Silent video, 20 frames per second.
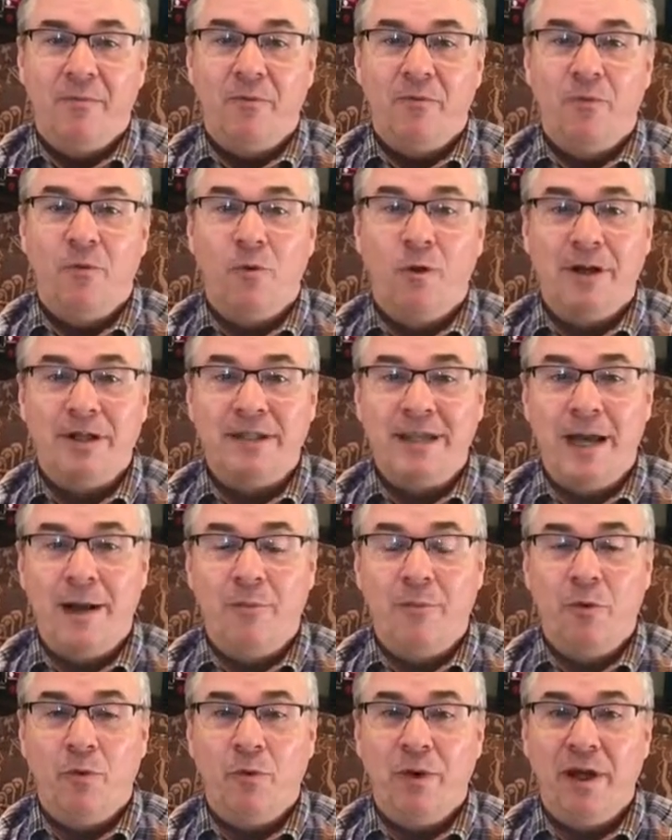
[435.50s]
for
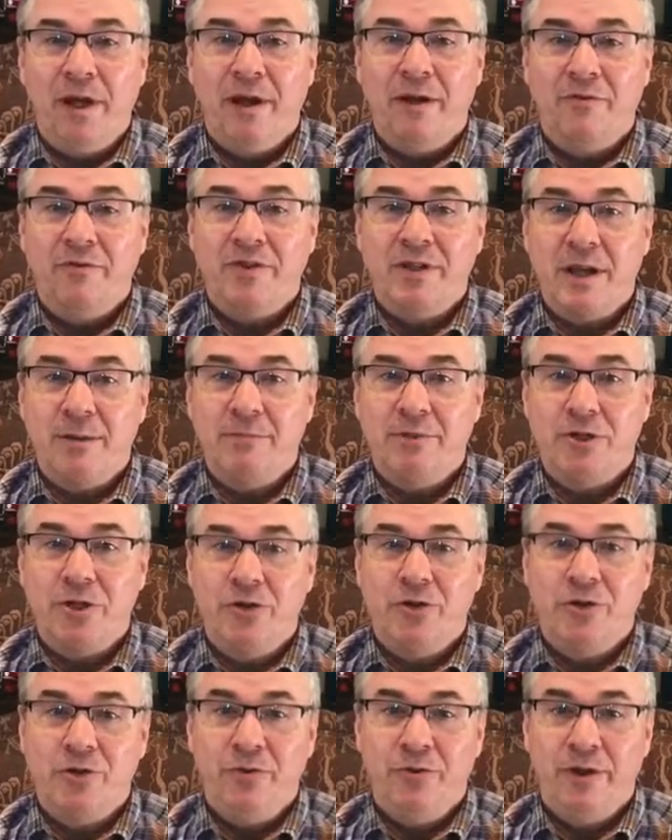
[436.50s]
example, we have
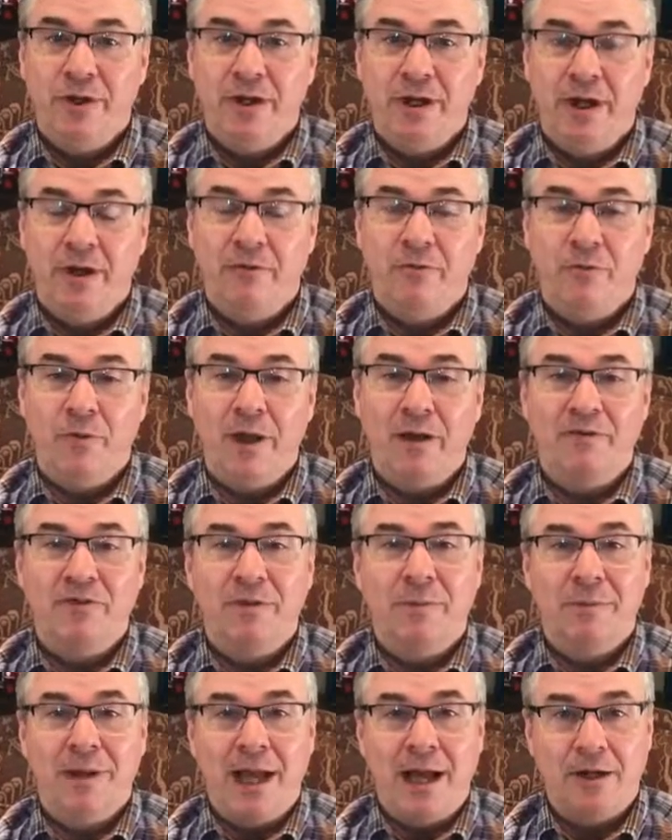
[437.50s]
substituted in, we have
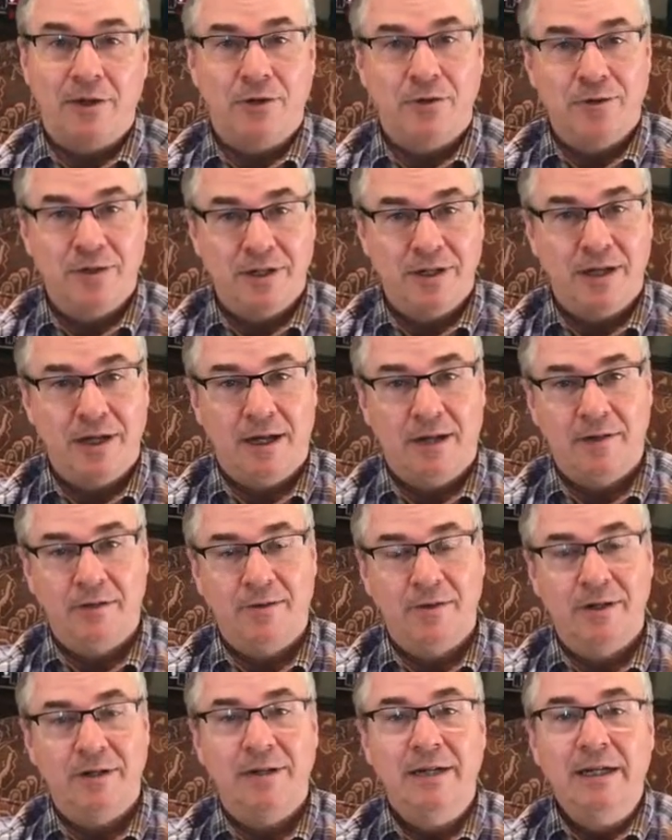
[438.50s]
some lactose
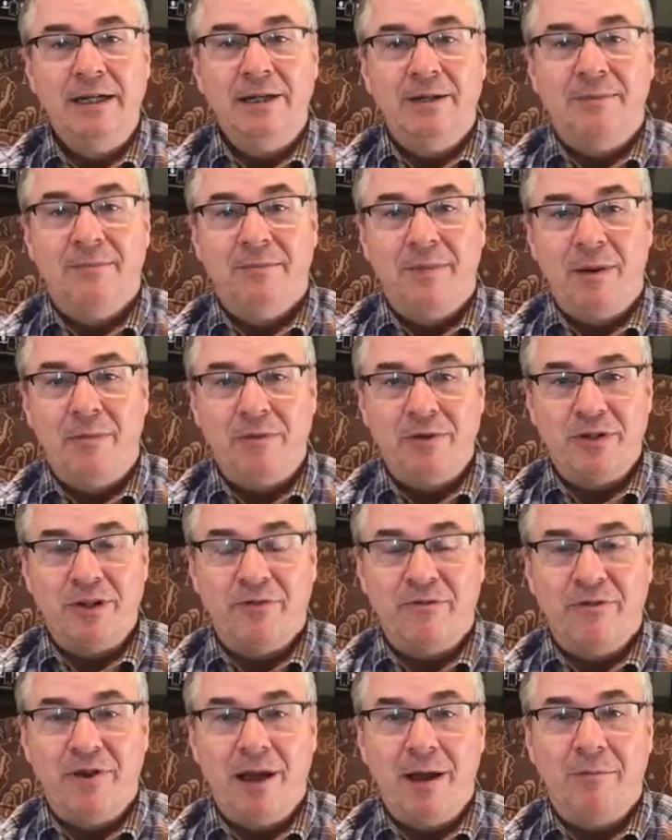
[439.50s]
intolerant members of
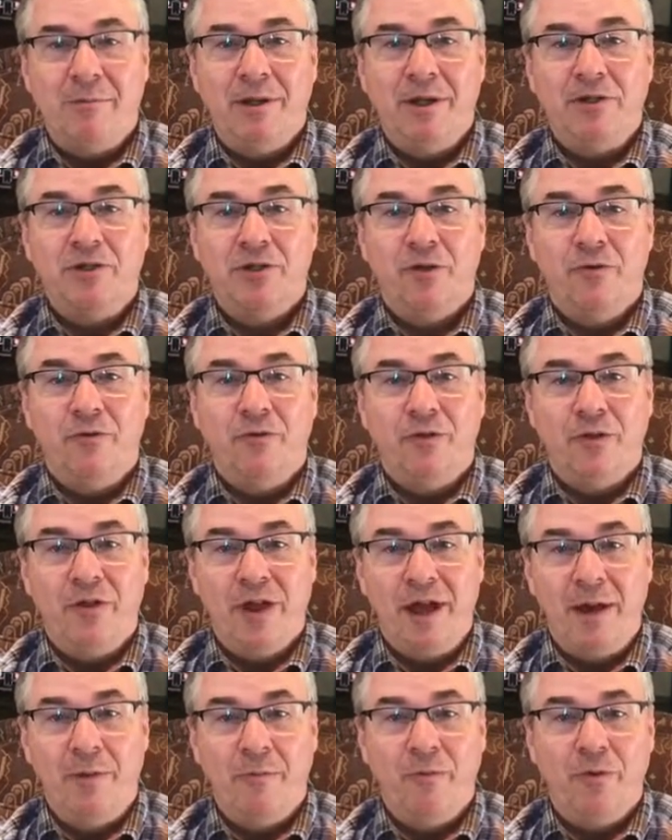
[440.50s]
the family, so for
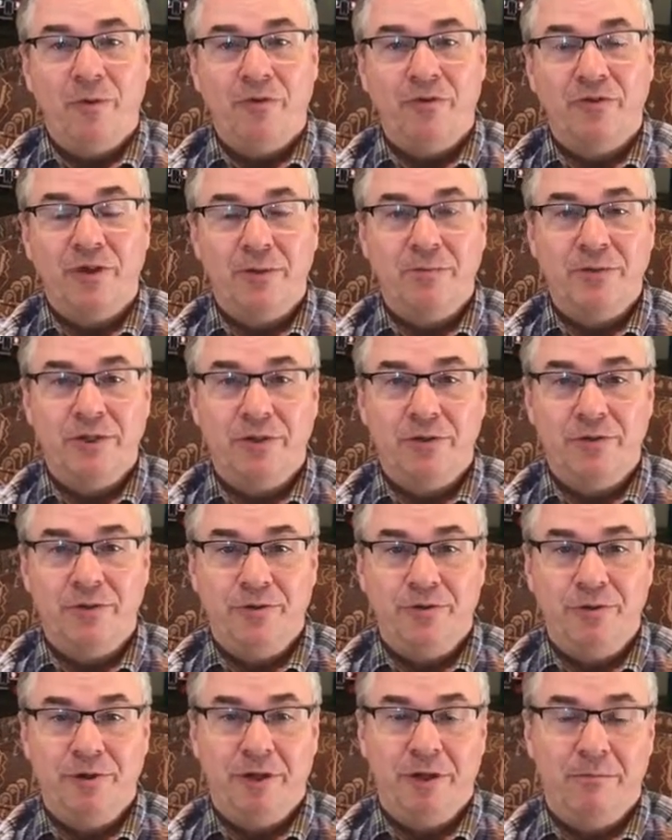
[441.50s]
them we'll
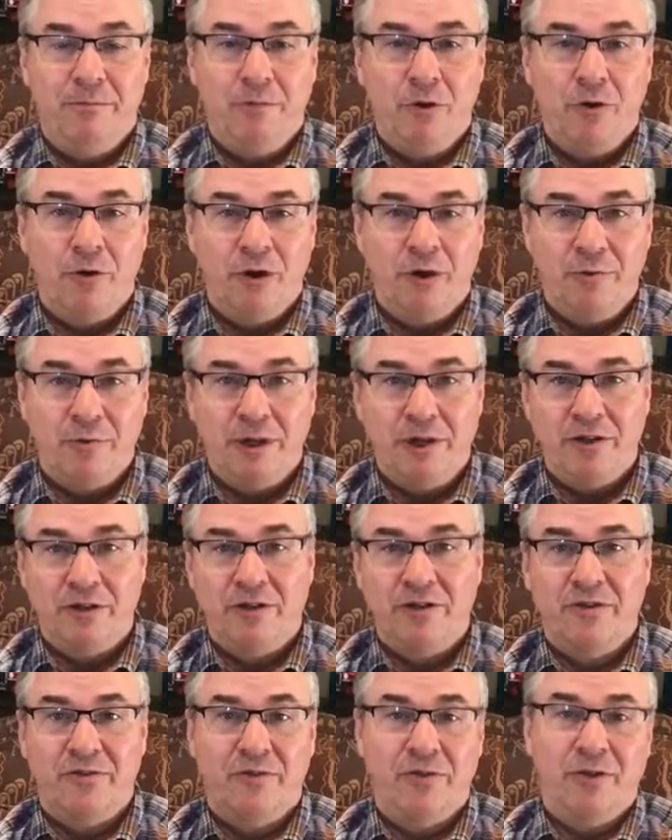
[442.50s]
substitute in mocha
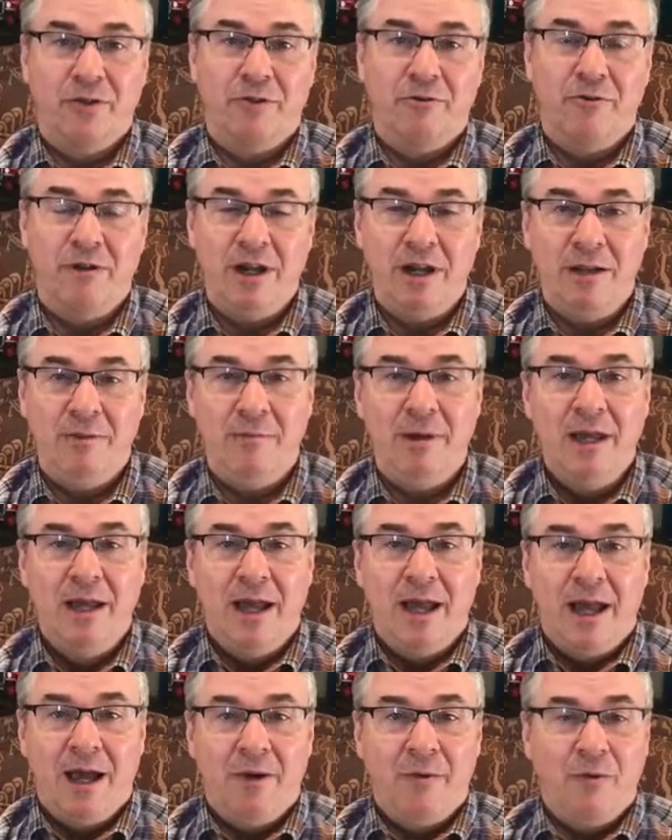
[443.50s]
mix for the cream,
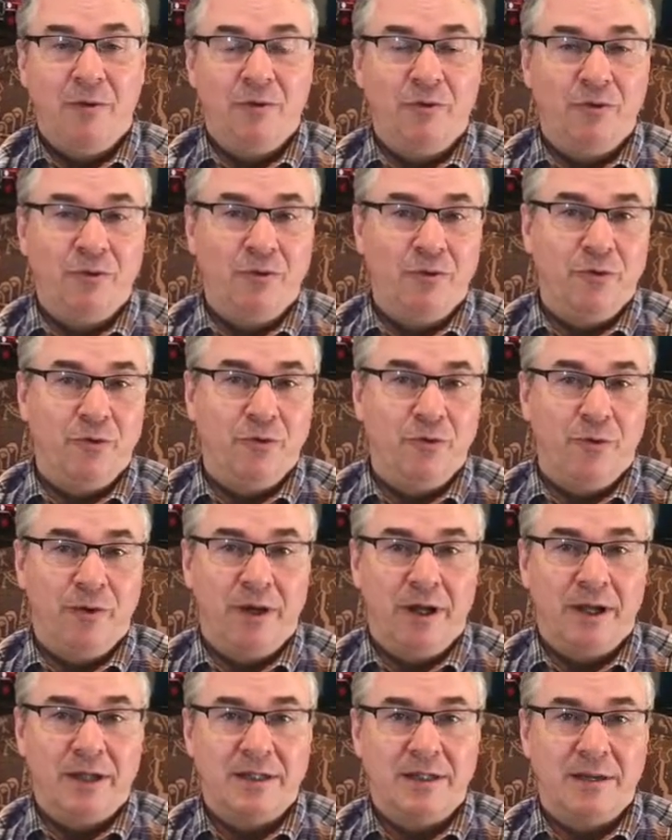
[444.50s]
and we'll do
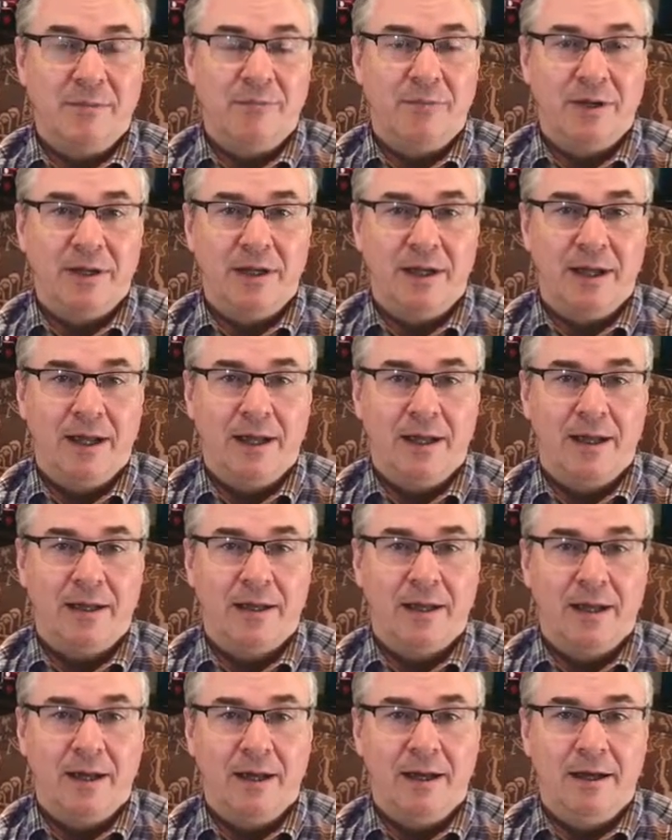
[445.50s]
something like